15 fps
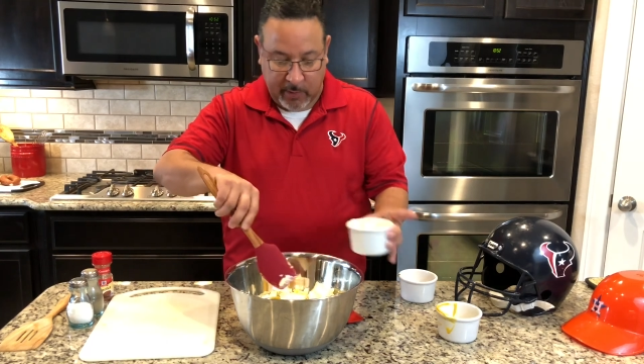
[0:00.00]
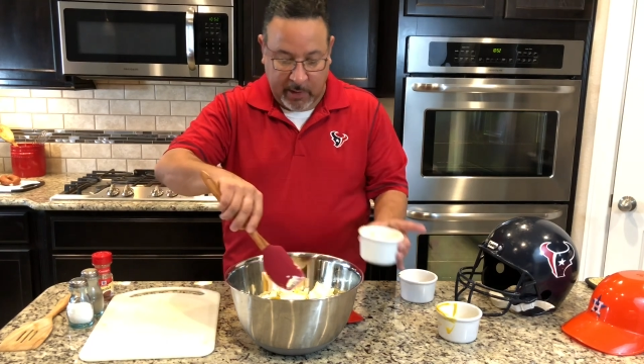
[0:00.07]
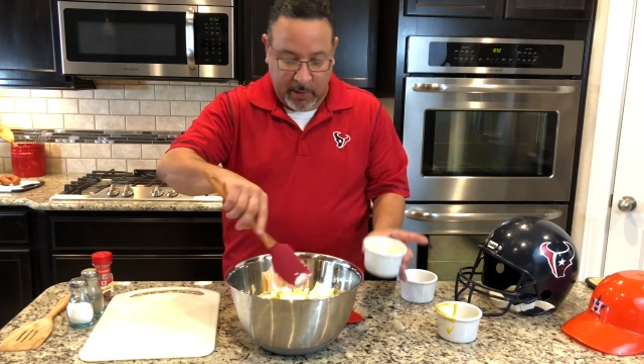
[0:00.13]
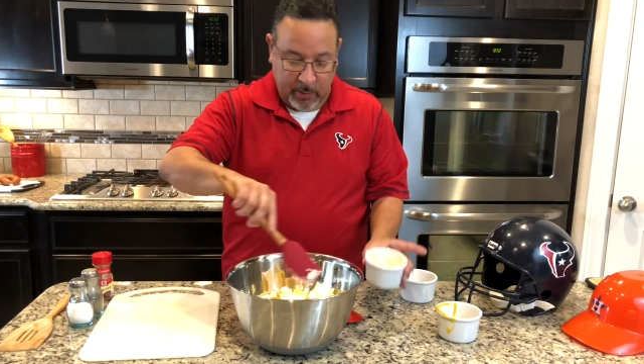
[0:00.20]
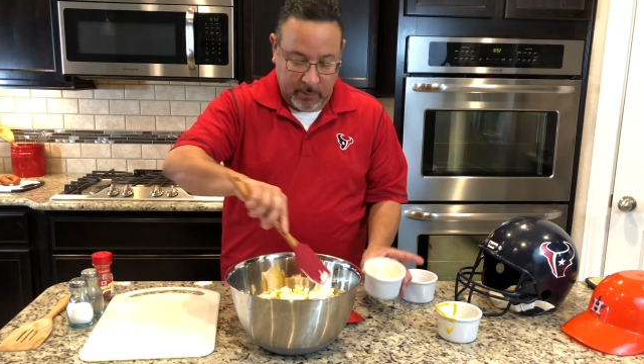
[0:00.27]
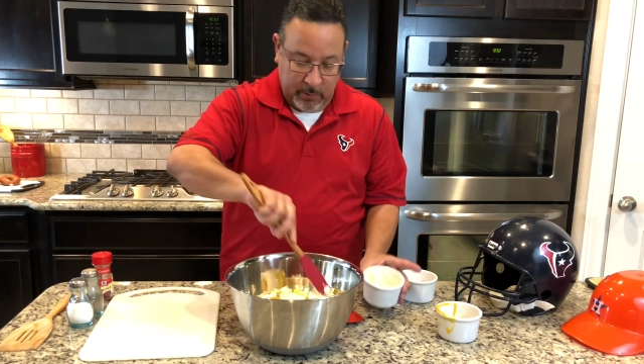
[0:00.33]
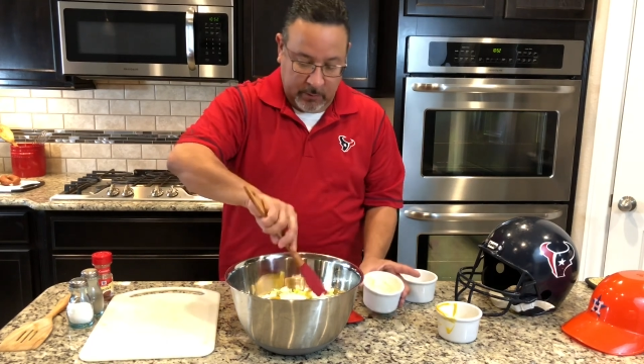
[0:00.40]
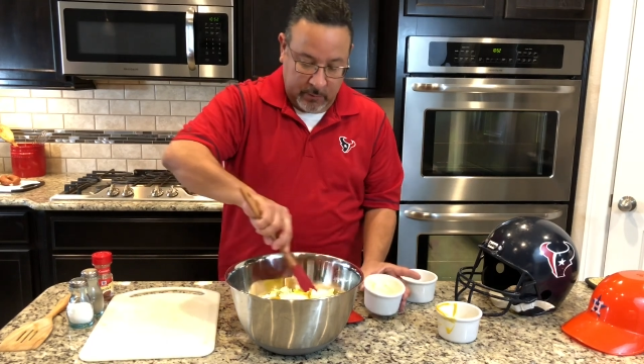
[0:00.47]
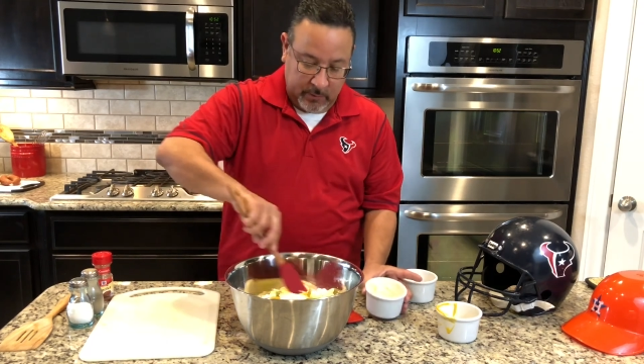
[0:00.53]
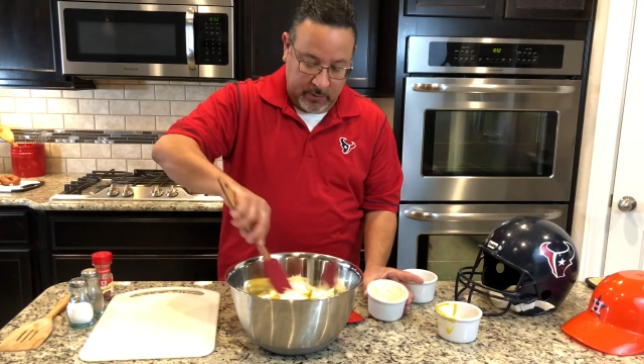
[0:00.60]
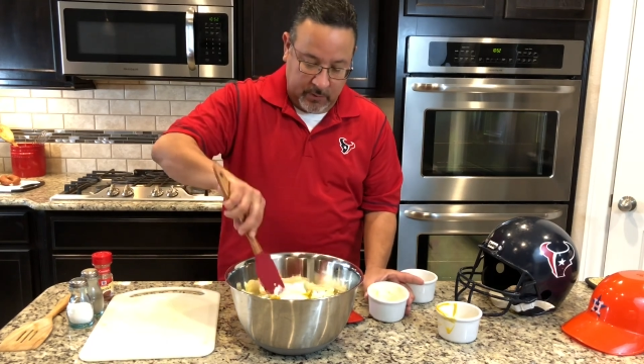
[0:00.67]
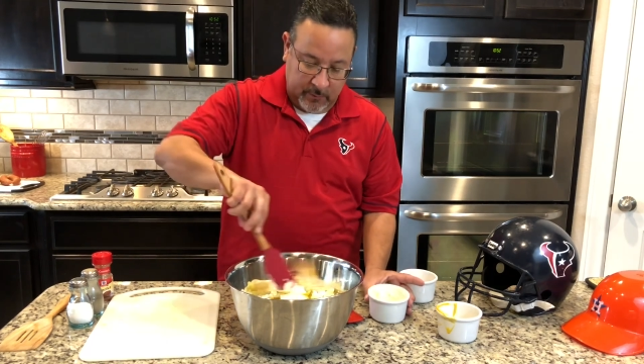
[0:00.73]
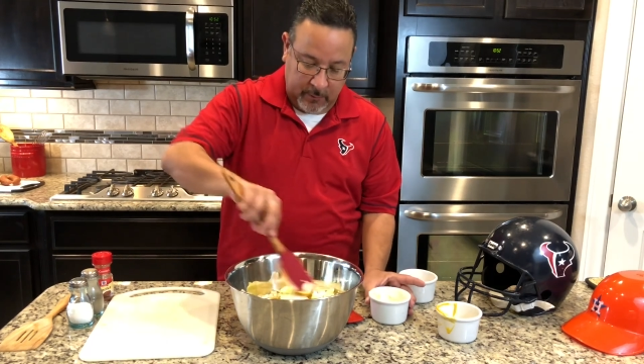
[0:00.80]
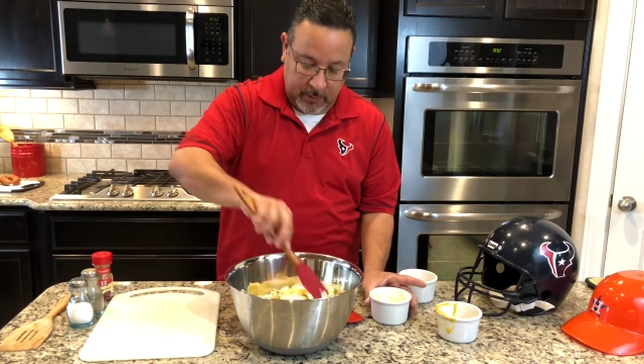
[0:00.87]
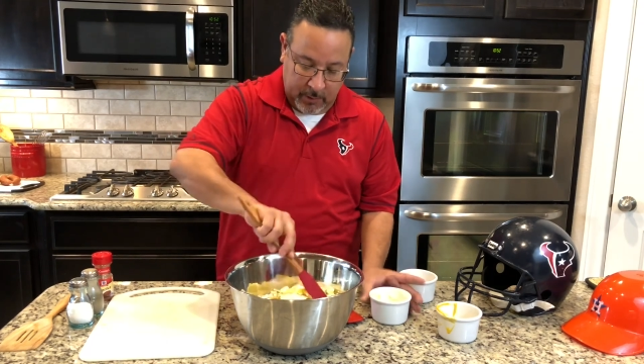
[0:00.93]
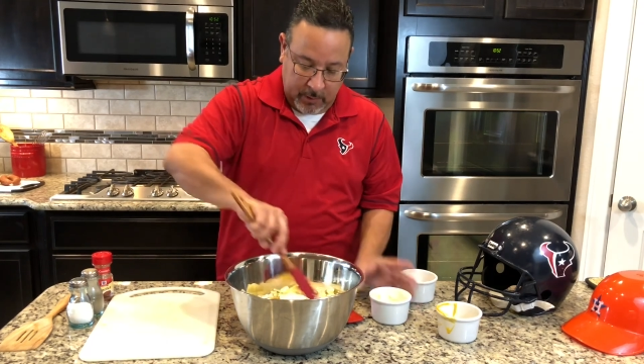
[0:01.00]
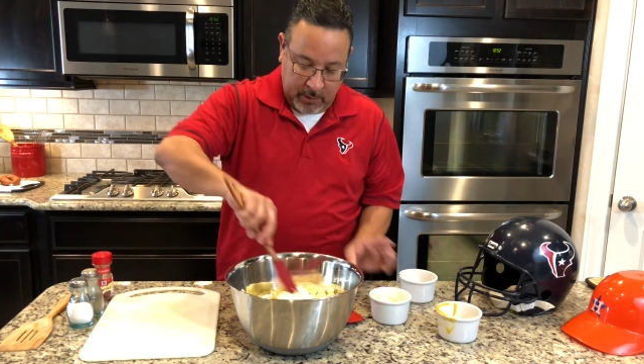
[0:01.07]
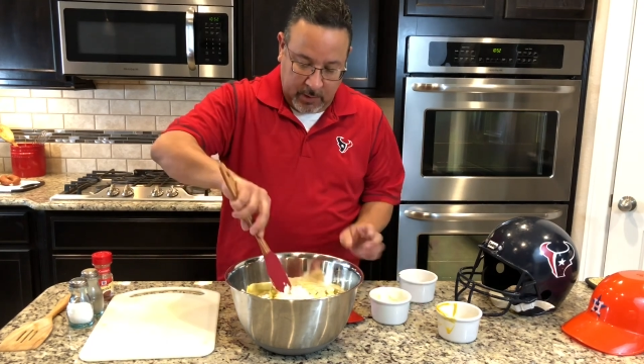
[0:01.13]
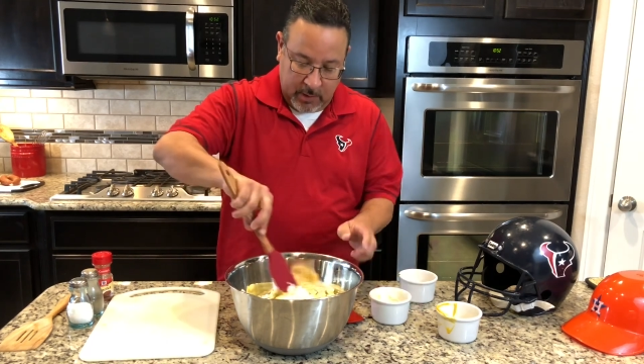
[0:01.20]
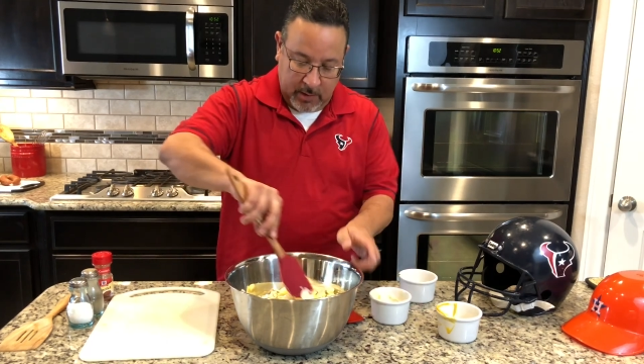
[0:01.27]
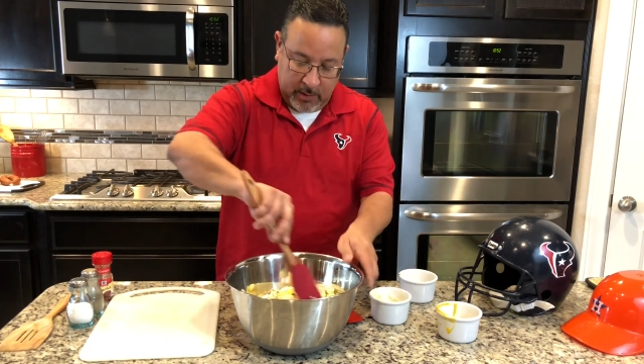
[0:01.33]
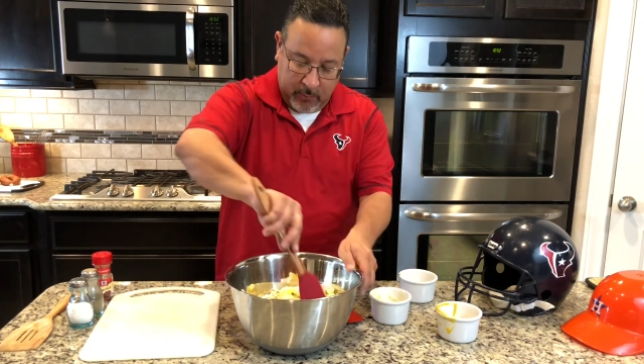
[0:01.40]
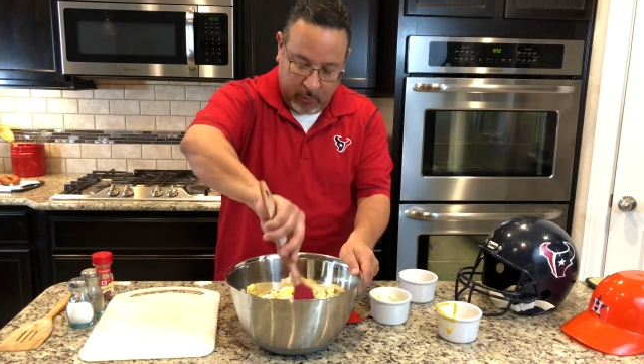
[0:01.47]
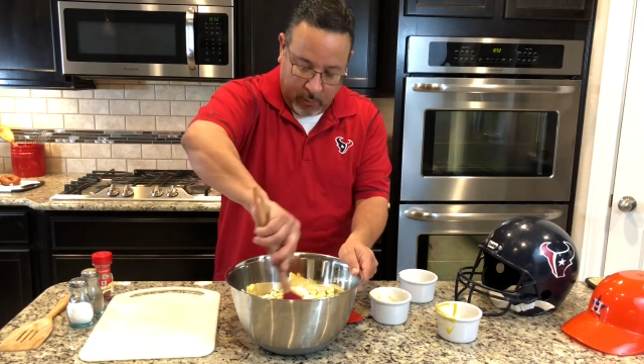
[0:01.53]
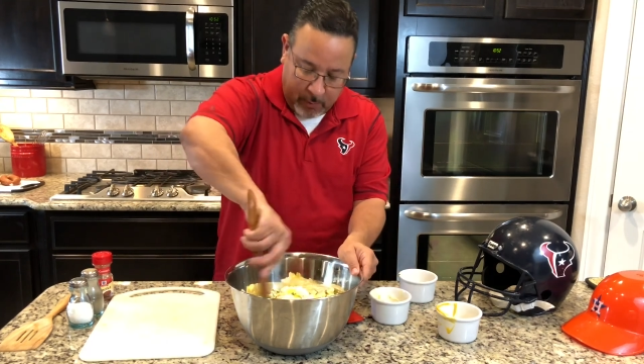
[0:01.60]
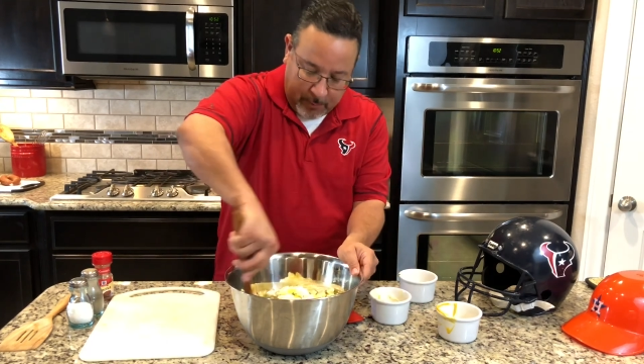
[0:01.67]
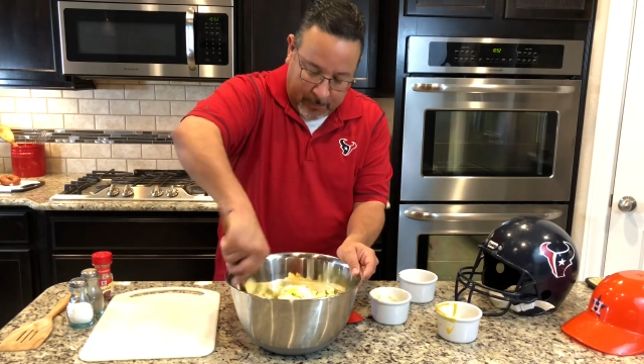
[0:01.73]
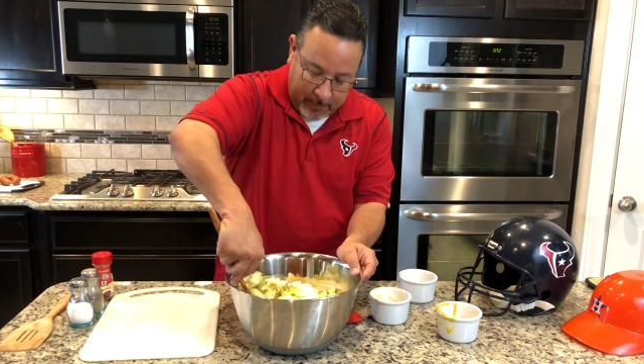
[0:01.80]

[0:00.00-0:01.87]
around. See if we're going to need any more.